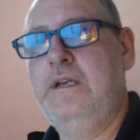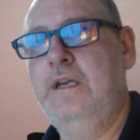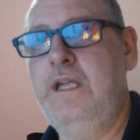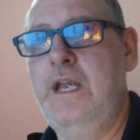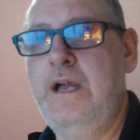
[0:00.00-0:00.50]

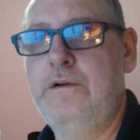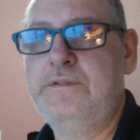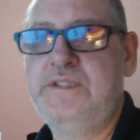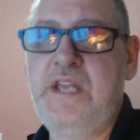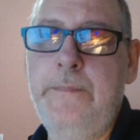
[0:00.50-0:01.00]
You know,
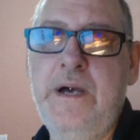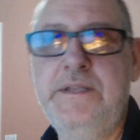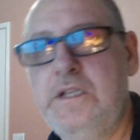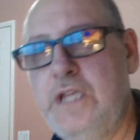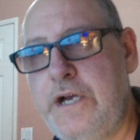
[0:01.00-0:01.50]
some
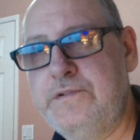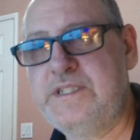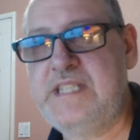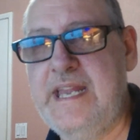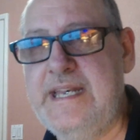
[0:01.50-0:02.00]
on the low
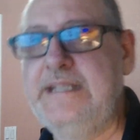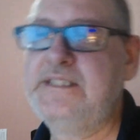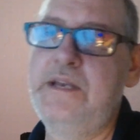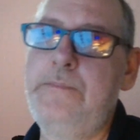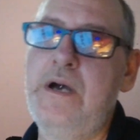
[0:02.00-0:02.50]
setting,
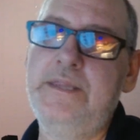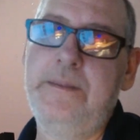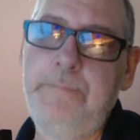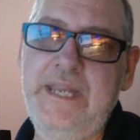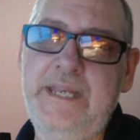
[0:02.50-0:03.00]
some on
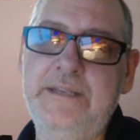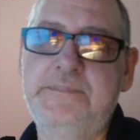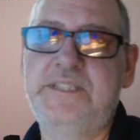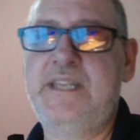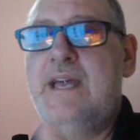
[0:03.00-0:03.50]
the medium
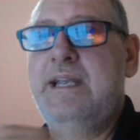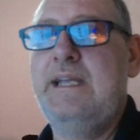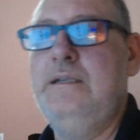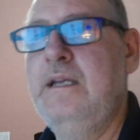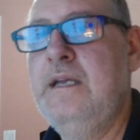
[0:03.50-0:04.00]

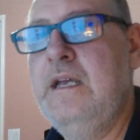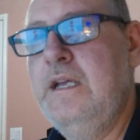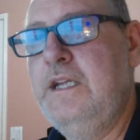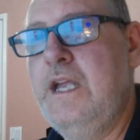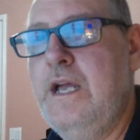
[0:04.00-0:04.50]
setting,
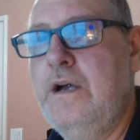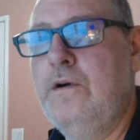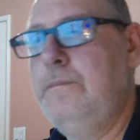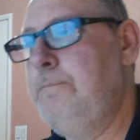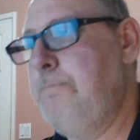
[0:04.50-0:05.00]
you
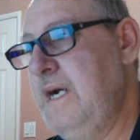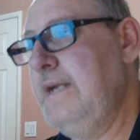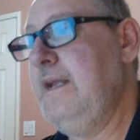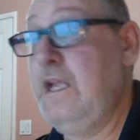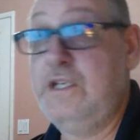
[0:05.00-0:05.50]
know,
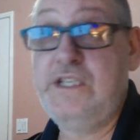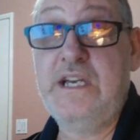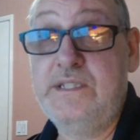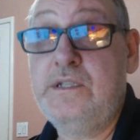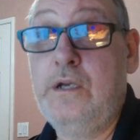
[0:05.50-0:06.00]
but it
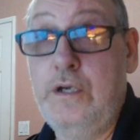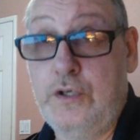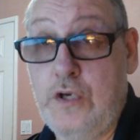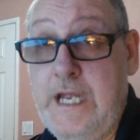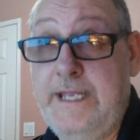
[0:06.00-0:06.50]
does
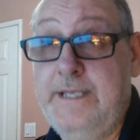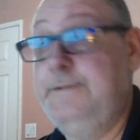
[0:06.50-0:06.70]
great.